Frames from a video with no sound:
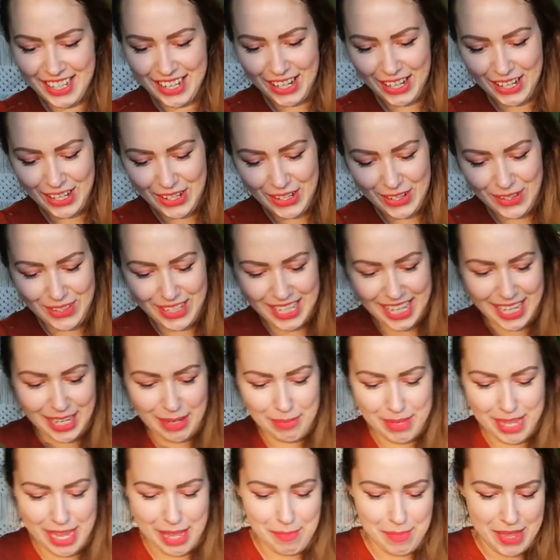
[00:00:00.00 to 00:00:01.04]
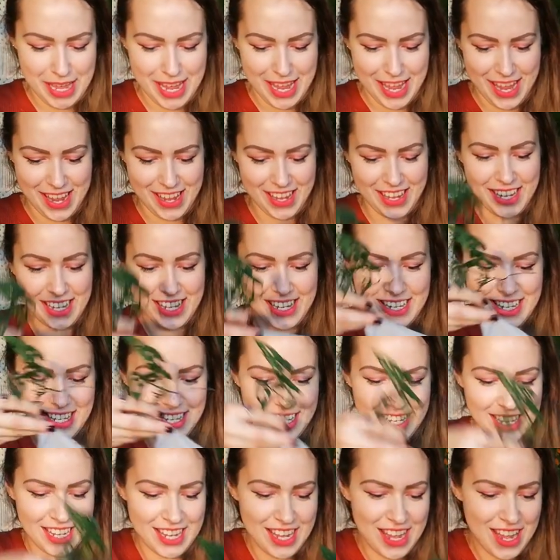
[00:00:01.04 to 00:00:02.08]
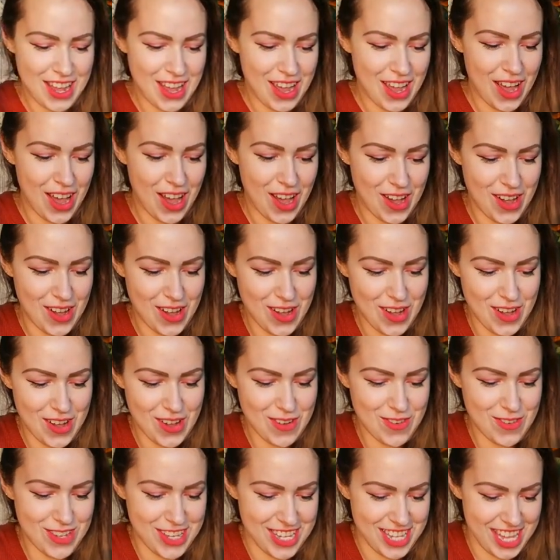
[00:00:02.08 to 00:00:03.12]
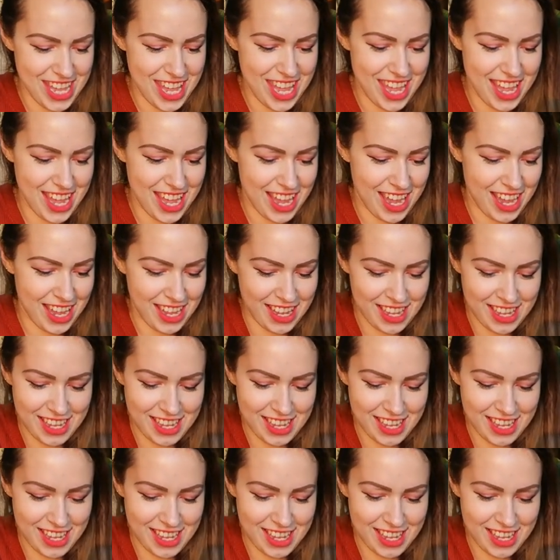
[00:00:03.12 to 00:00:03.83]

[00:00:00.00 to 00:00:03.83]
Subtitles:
Oh yeah, baby. Oh yeah.